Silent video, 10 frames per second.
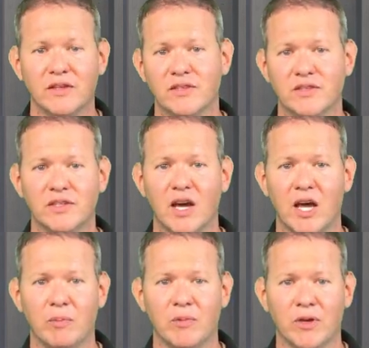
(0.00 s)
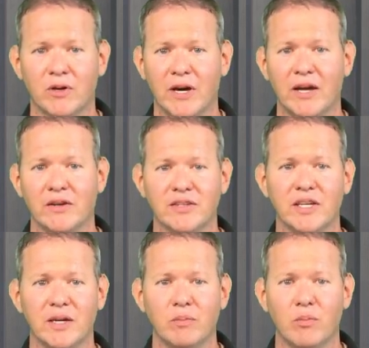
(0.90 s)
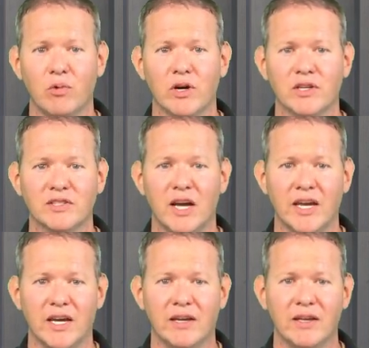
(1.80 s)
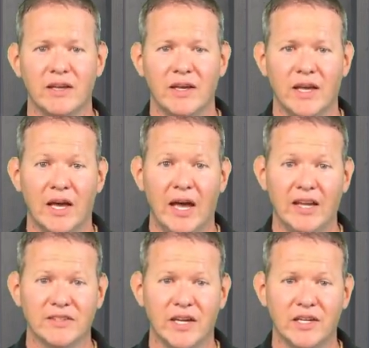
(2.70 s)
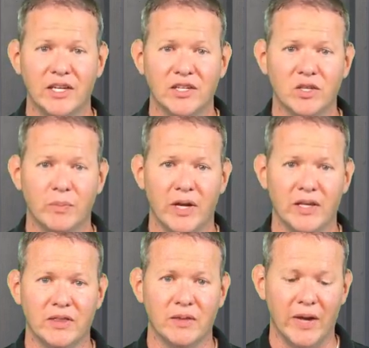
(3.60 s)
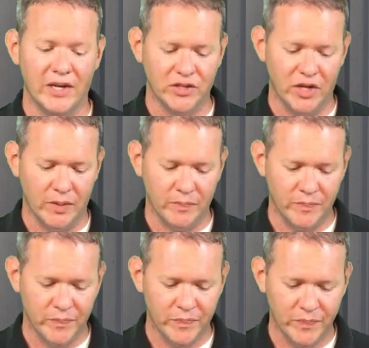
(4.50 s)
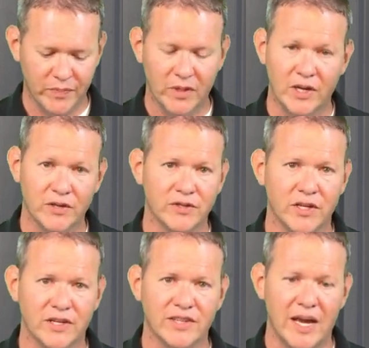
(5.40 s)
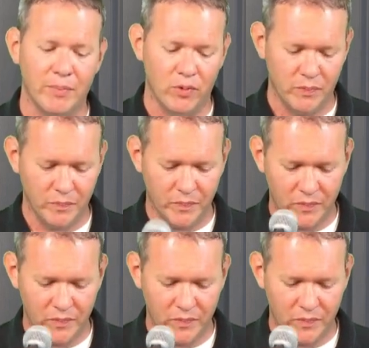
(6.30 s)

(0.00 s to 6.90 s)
This is a time when the crowd is getting more excited as they anticipate the matchup. Here's an example.